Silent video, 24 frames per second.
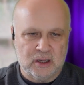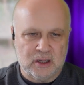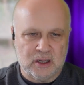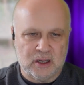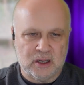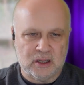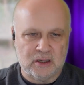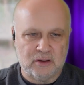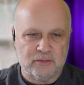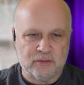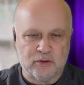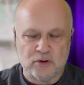
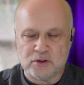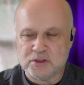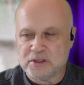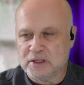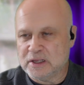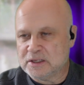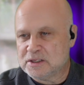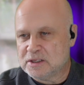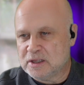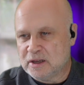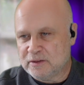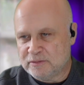And of course,
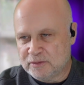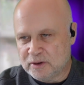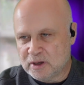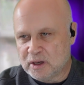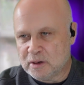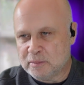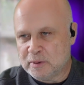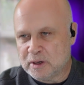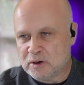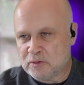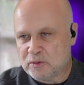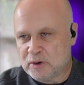let's not
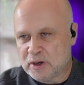forget about